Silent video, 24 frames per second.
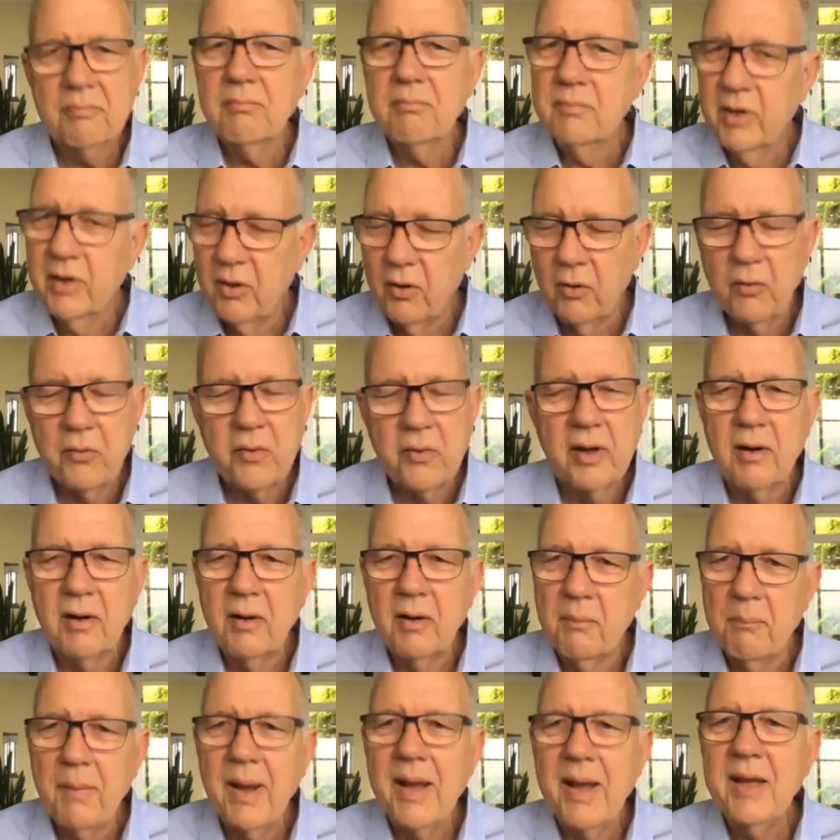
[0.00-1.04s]
They're
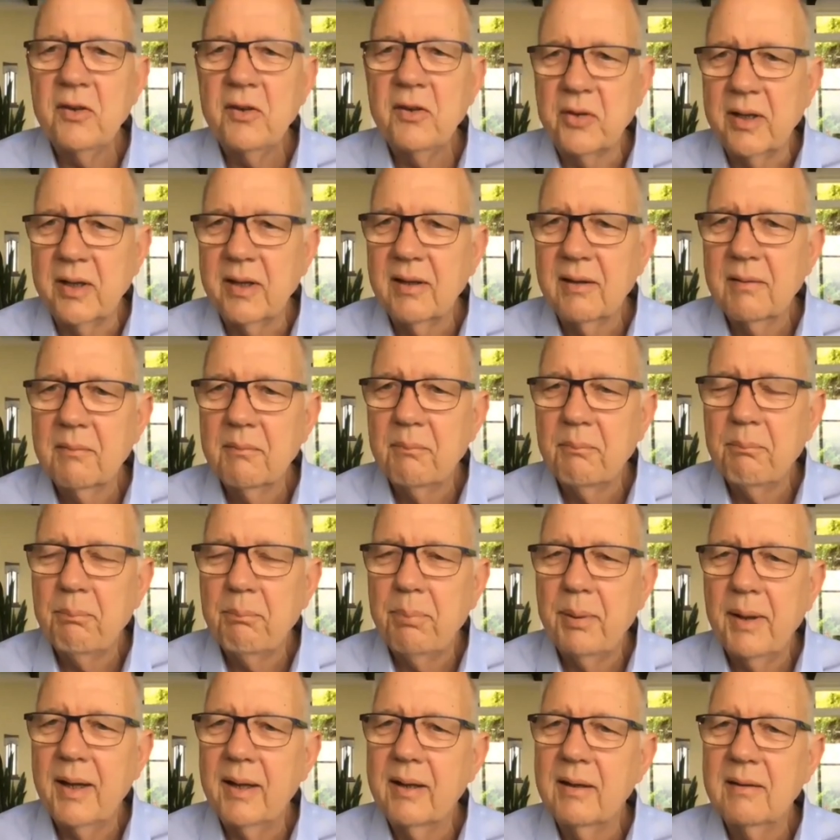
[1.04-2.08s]
amazing,
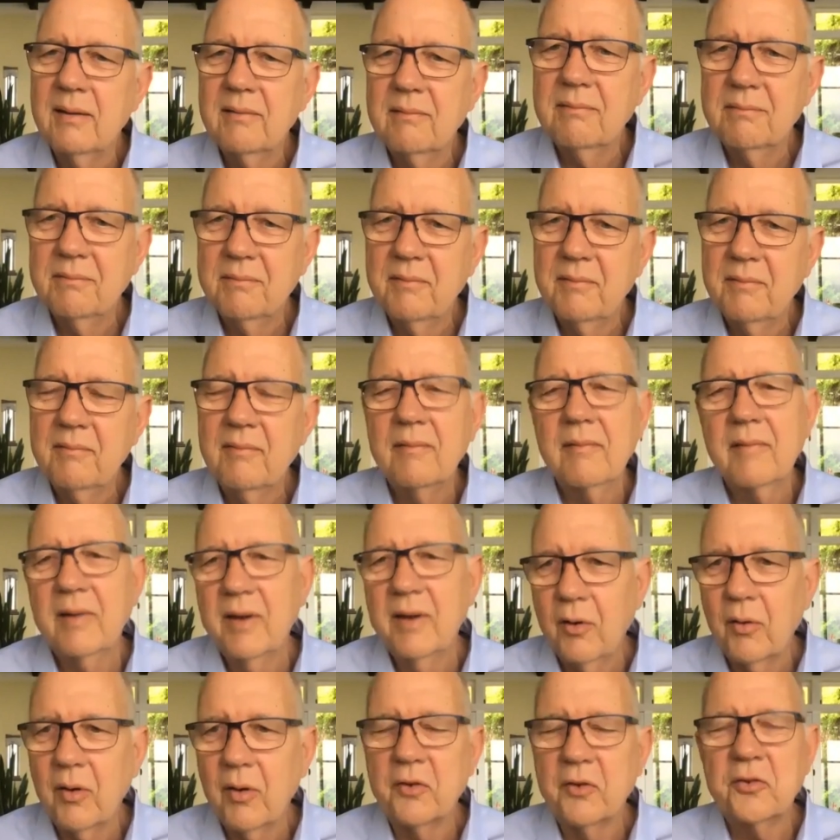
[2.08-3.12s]
but
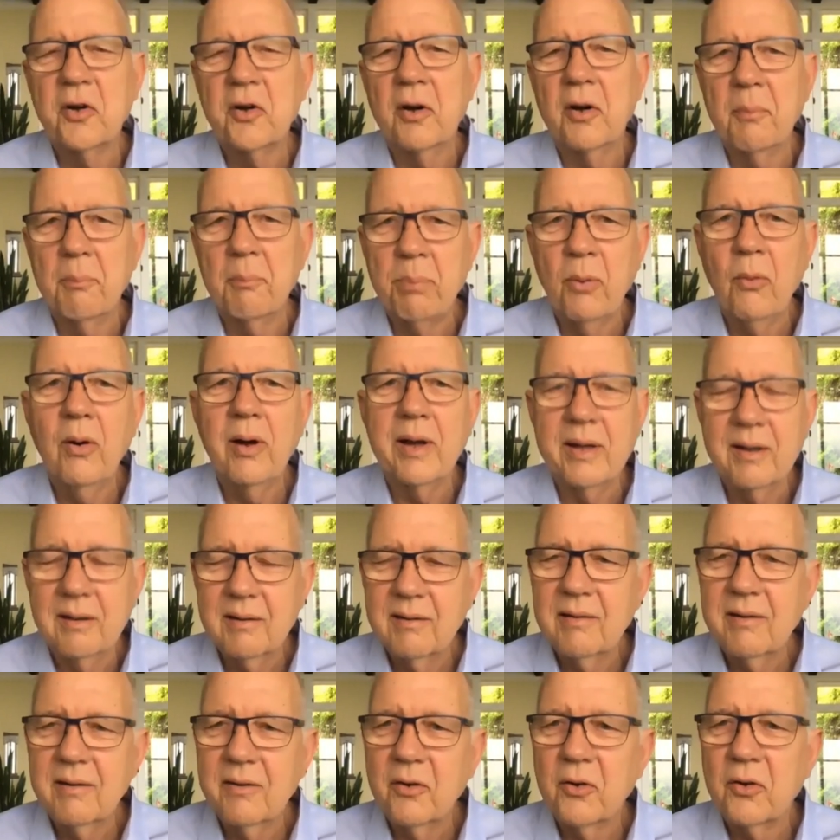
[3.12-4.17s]
at a certain point,
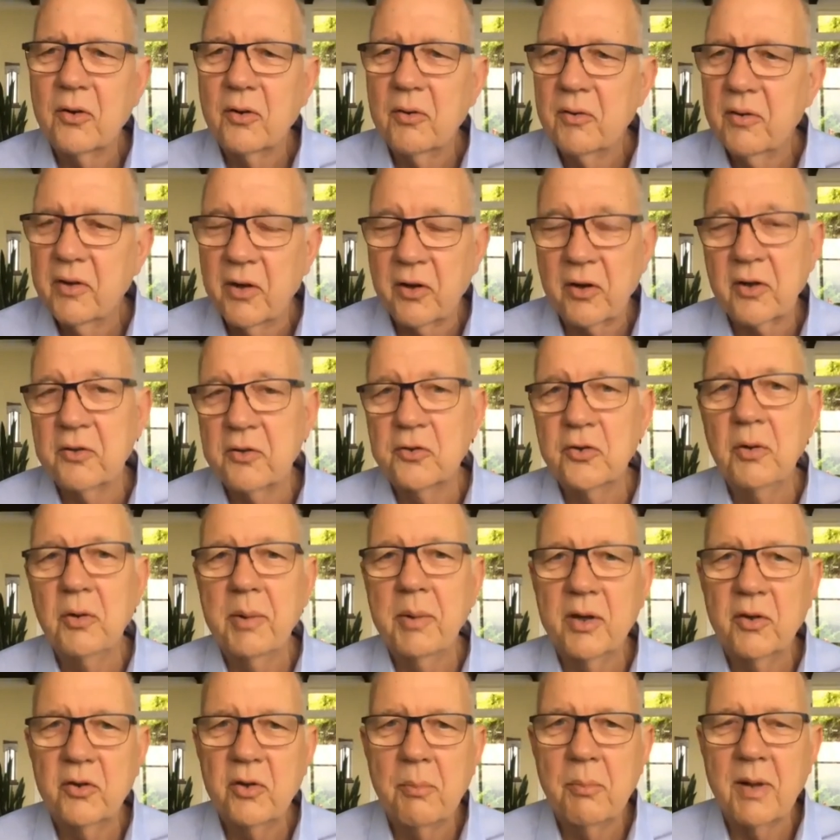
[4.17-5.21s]
you're
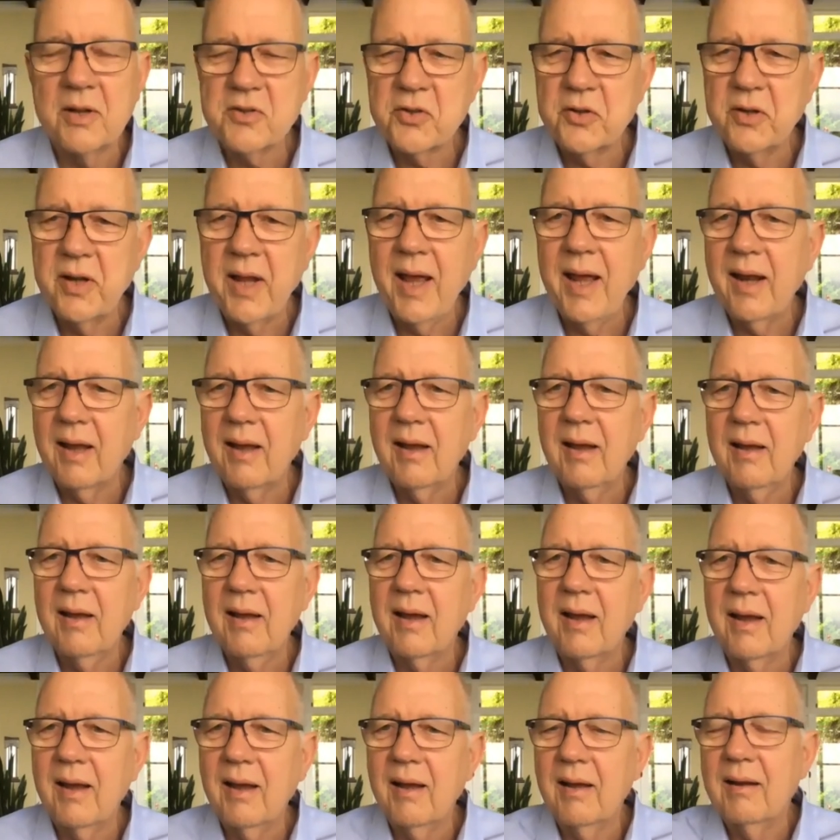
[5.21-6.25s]
consuming too much data,
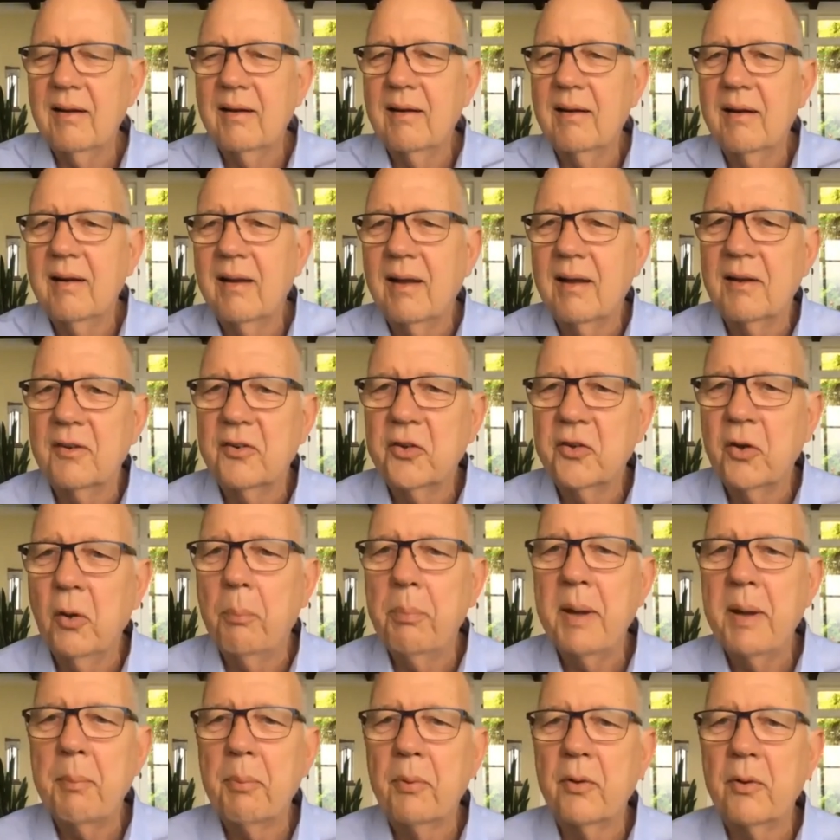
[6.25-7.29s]
and so
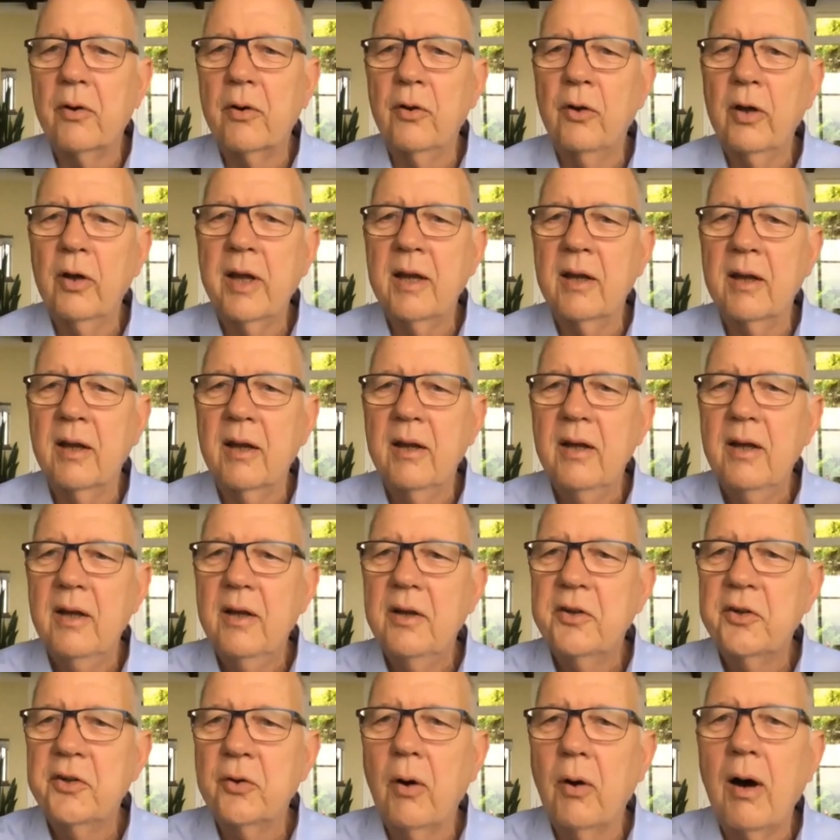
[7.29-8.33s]
people are looking
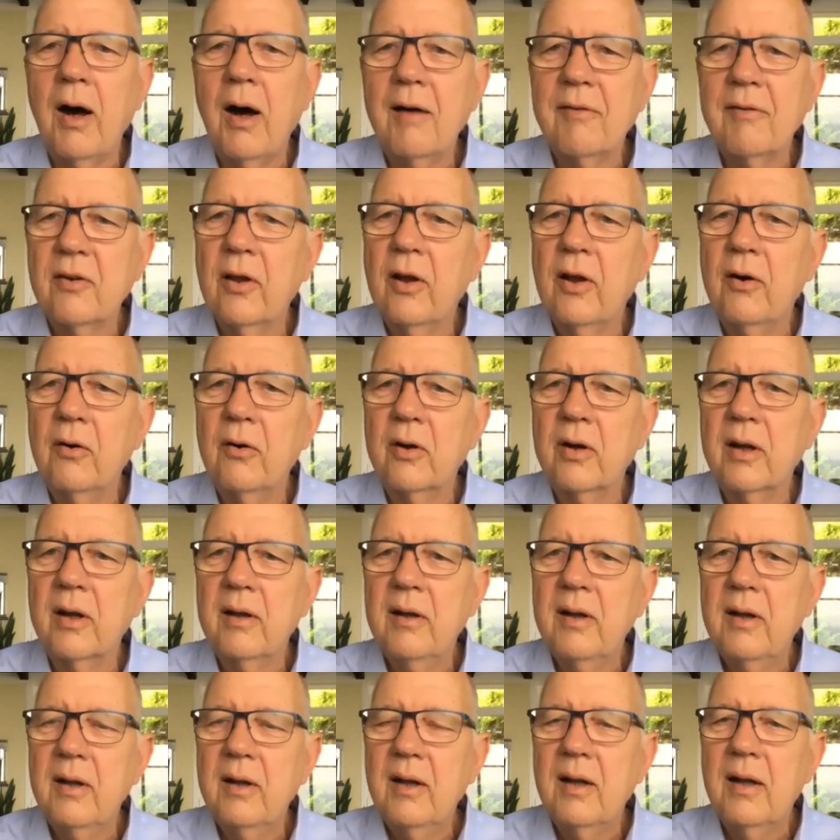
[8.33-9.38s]
to offload
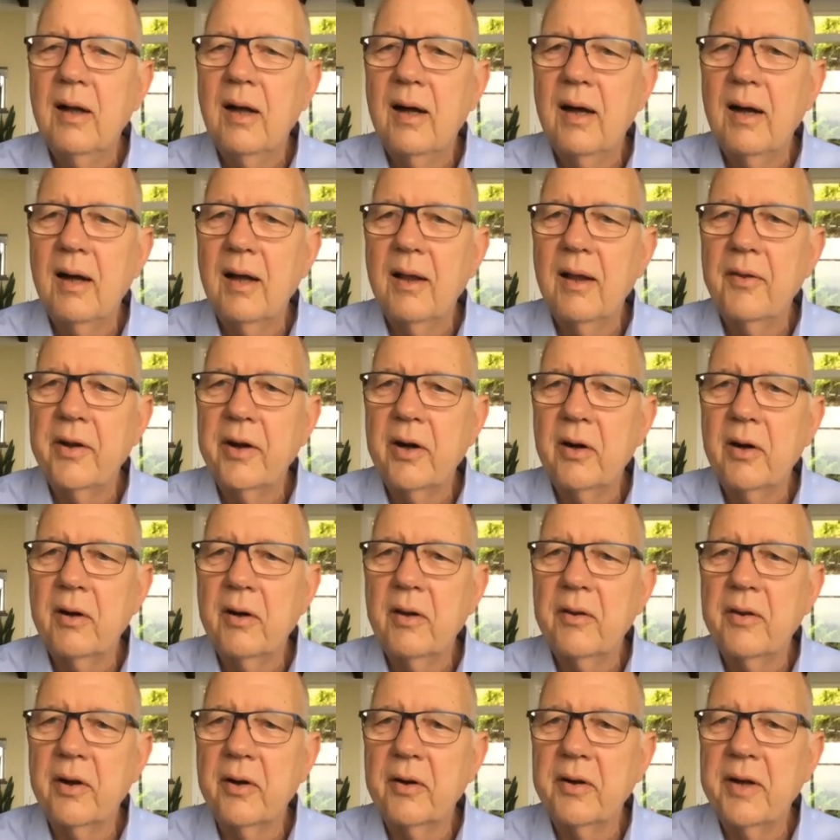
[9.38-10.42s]
their
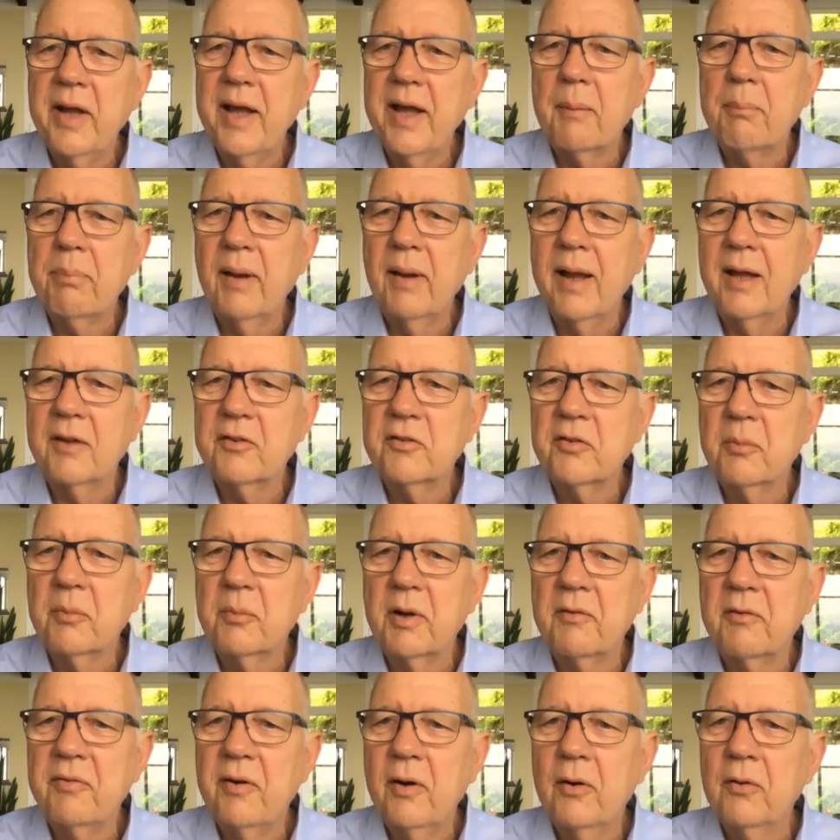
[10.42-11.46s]
data plans from
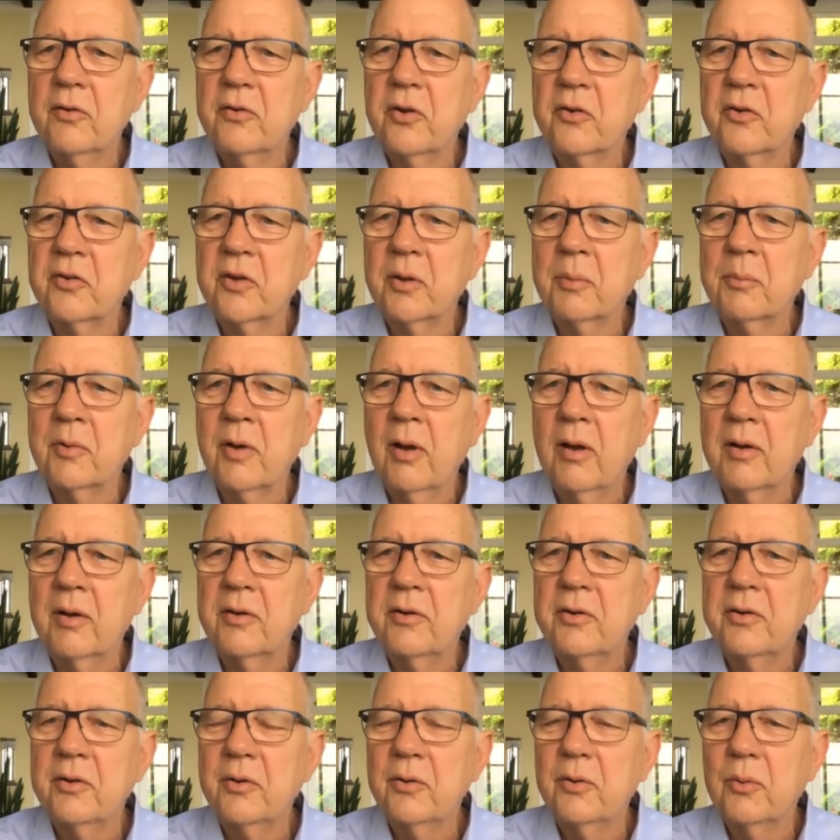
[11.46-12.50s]
their phone systems
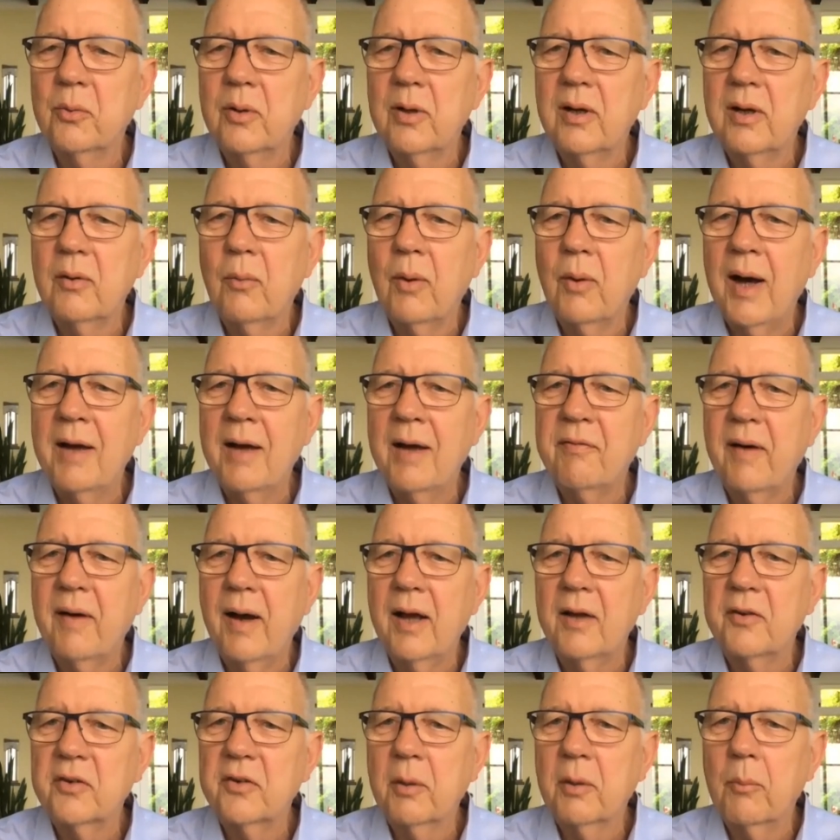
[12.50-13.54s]
onto
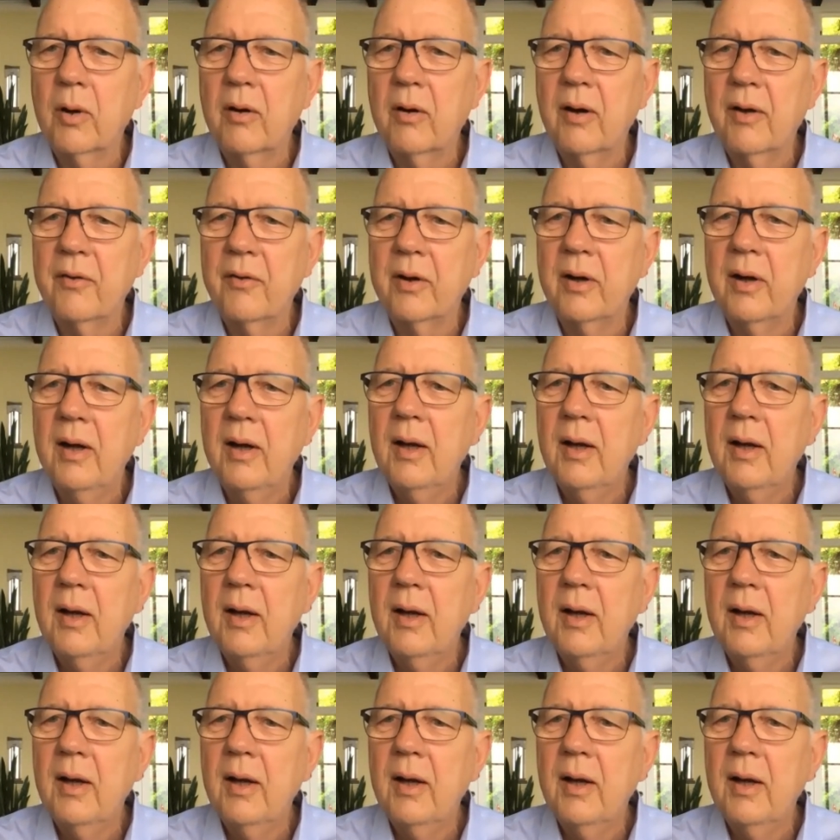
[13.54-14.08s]
Wi-Fi somewhere or other.